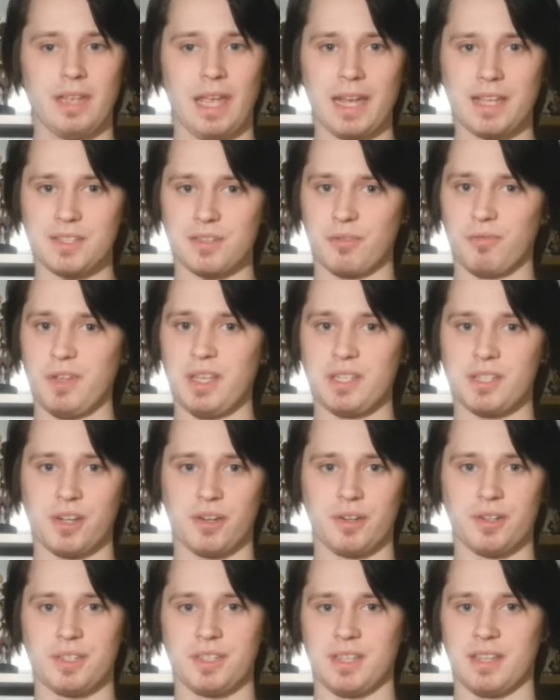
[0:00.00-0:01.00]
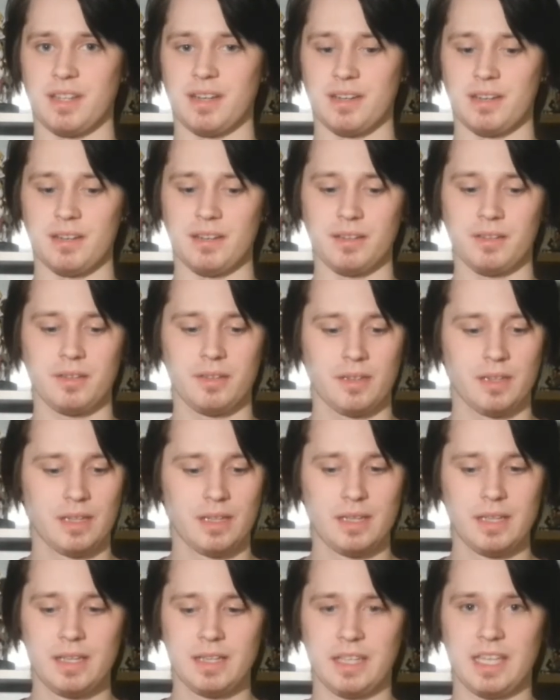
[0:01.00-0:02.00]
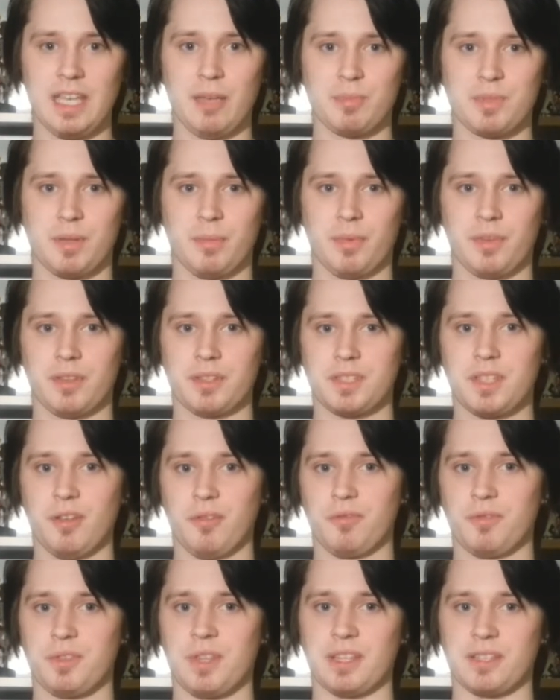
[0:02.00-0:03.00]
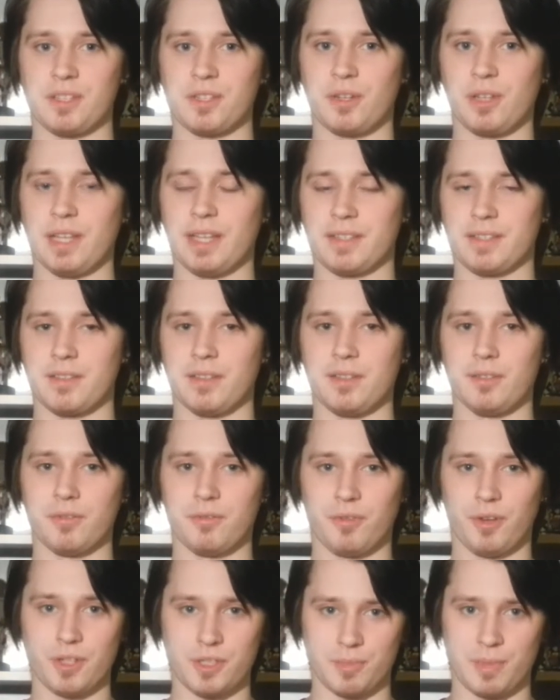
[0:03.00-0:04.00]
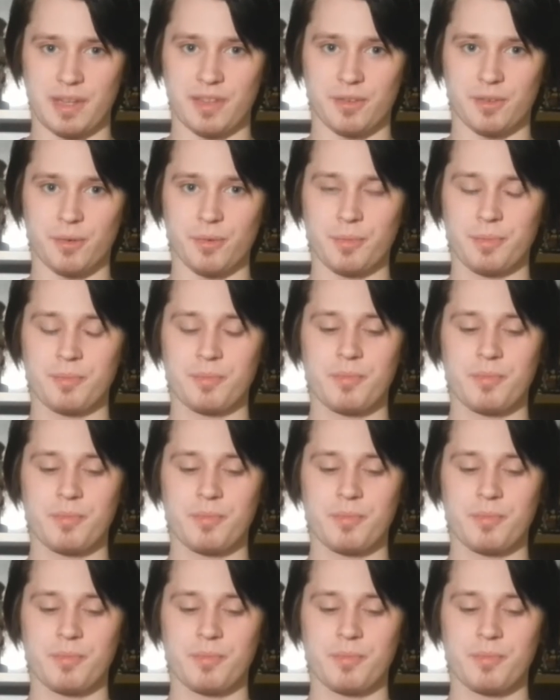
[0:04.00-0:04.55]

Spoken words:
extra features and keep some of the stuff that you collected the first playthrough.